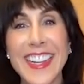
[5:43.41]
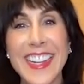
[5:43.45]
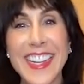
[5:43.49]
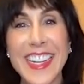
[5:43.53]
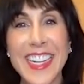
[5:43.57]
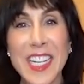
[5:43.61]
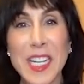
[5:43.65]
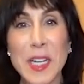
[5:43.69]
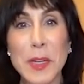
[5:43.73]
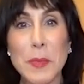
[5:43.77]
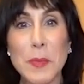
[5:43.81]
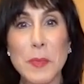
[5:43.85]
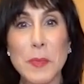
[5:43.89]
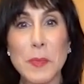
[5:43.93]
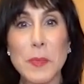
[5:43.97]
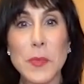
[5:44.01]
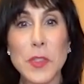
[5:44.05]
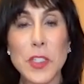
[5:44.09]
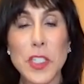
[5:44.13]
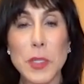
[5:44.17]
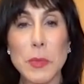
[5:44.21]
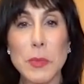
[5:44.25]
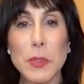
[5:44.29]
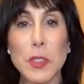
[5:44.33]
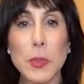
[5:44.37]
Um,
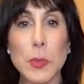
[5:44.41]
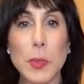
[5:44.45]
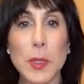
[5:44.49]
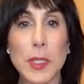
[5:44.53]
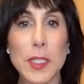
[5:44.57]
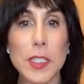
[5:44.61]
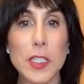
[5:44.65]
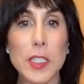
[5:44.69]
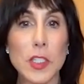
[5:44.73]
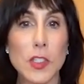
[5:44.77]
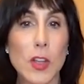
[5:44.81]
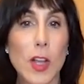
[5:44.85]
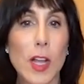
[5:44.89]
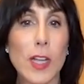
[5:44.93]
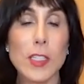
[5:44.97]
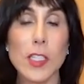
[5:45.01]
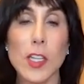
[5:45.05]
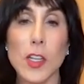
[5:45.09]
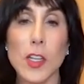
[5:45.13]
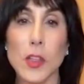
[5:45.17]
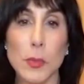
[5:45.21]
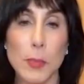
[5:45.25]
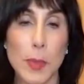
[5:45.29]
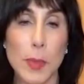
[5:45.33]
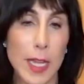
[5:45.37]
she was willing to talk
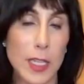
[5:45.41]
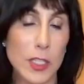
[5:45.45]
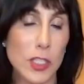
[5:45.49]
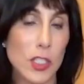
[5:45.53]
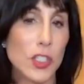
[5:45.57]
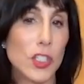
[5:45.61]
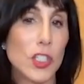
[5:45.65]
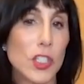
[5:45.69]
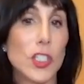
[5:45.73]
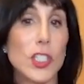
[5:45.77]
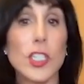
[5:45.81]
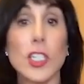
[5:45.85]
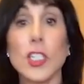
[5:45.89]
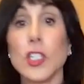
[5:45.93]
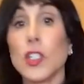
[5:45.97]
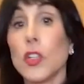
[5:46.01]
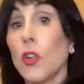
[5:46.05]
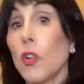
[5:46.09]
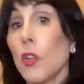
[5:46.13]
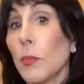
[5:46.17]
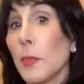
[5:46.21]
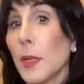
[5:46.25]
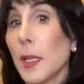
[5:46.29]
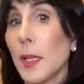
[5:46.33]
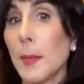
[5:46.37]
to other patients. She
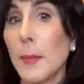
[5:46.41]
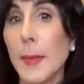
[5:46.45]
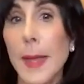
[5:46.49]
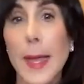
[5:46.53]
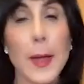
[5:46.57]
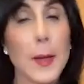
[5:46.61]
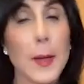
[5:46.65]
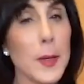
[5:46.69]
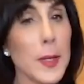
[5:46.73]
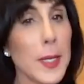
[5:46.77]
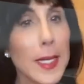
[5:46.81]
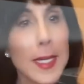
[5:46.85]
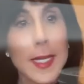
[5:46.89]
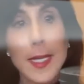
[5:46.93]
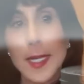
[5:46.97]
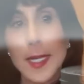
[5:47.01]
told me about